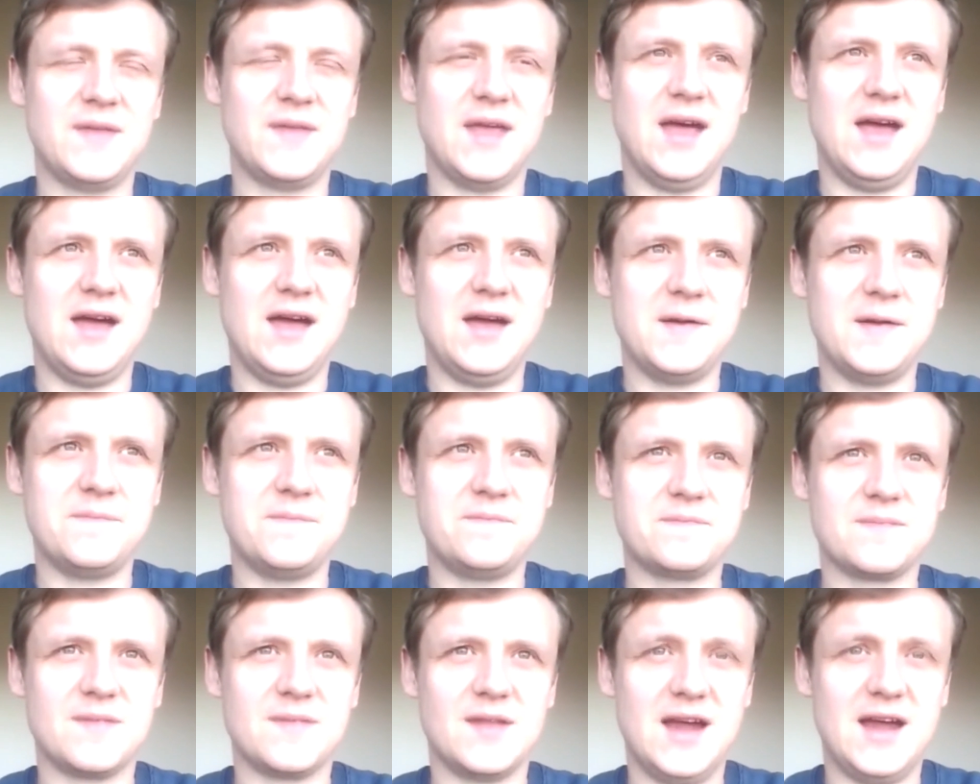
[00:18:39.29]

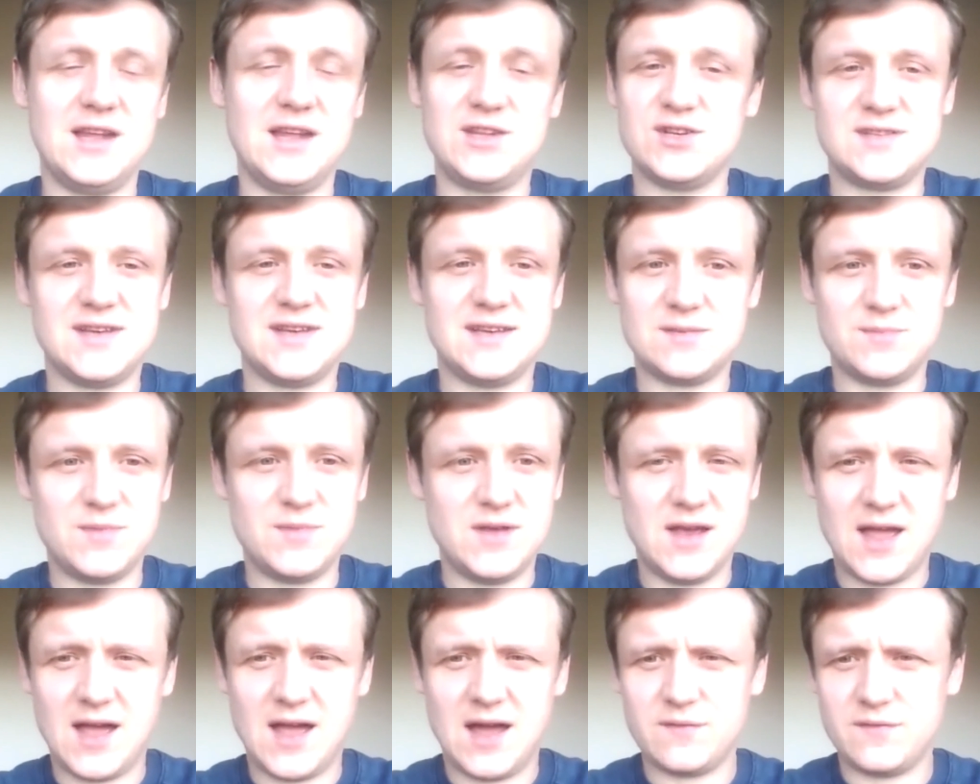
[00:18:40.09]
And he just said to
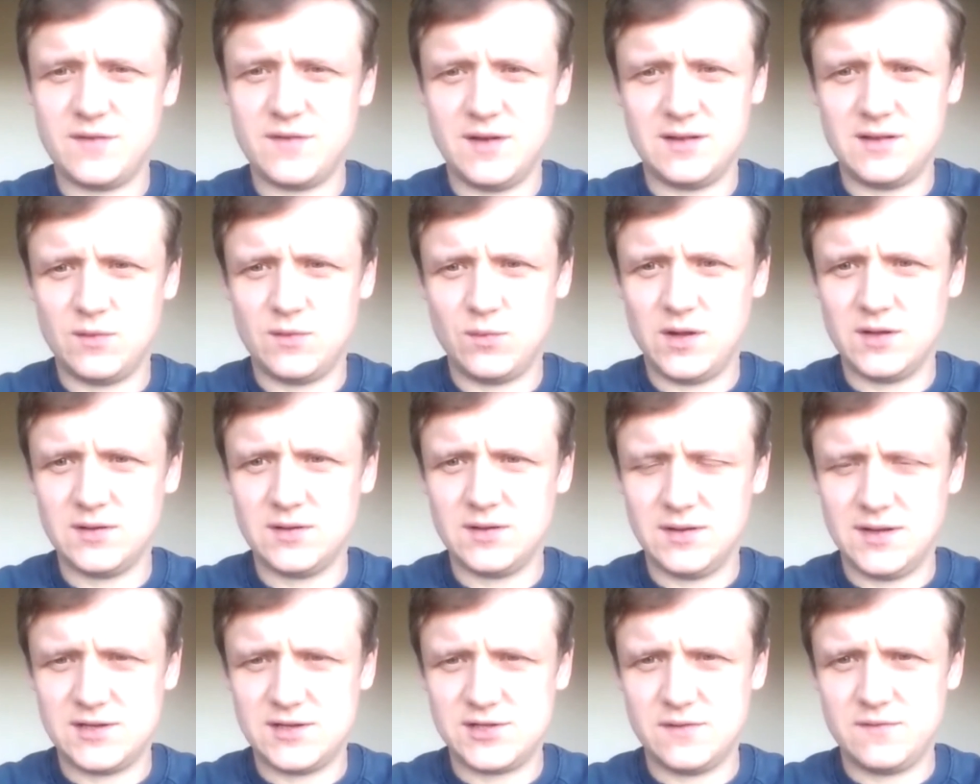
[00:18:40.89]
me, you can't feed the world
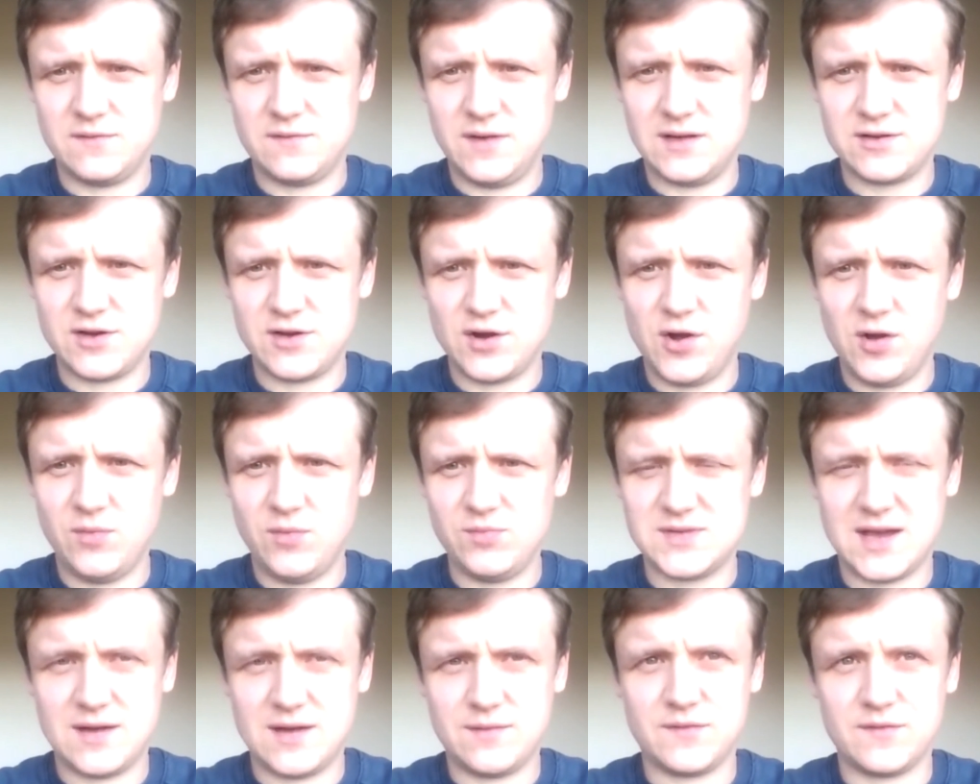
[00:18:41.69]
unless you feed your
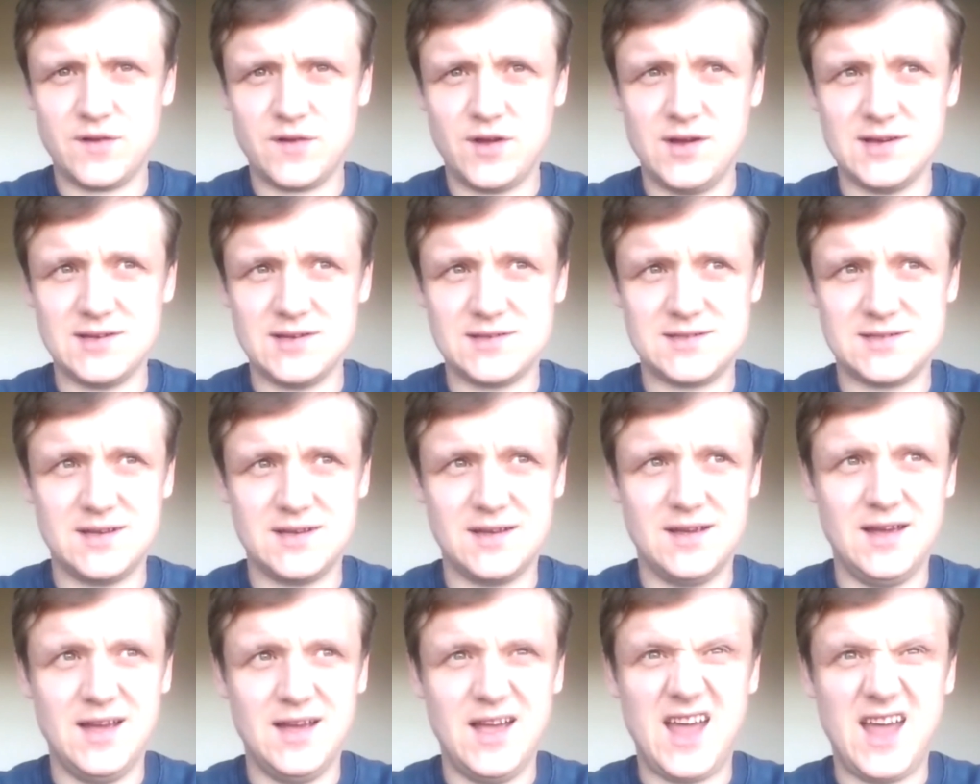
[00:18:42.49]
hometown first.
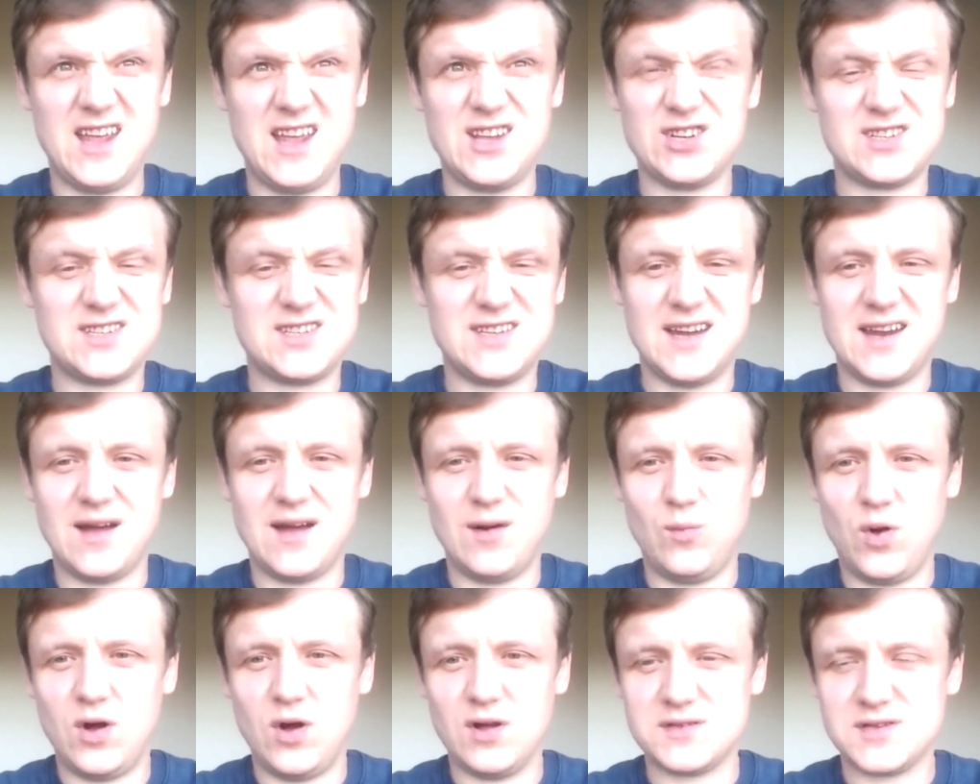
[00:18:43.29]
And he just said it
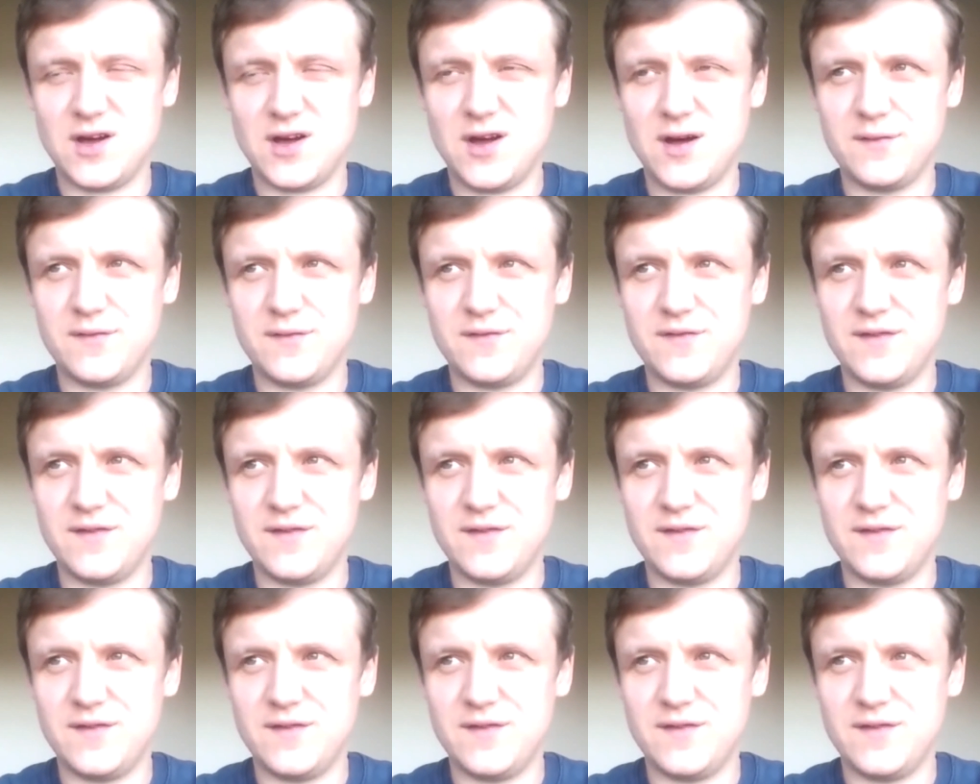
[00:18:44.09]
and walked off.